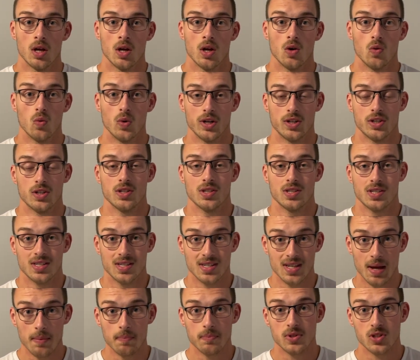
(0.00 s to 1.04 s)
which
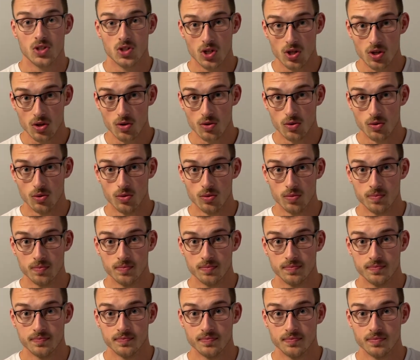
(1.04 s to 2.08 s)
step 2
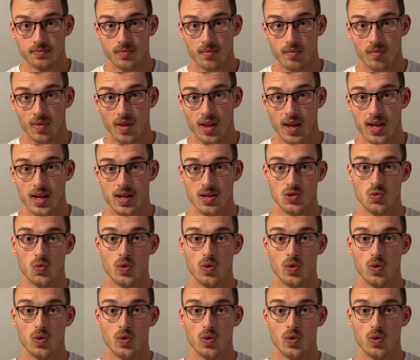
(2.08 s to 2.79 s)
is